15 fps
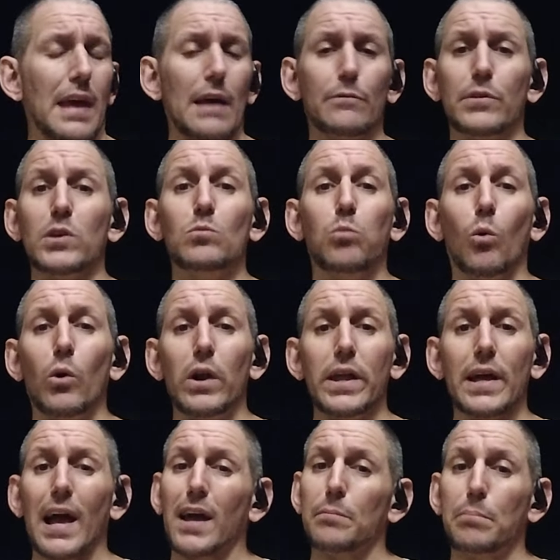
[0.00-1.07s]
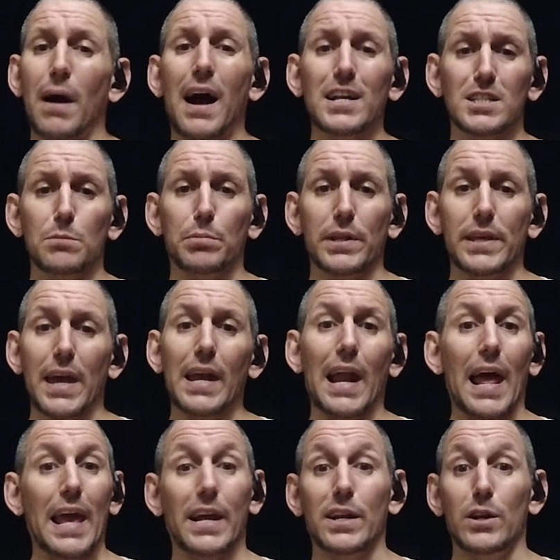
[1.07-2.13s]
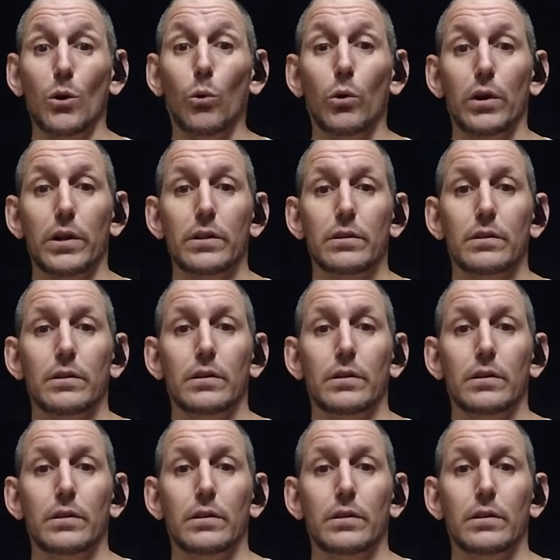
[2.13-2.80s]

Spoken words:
Every warning I could possibly get, I ignored.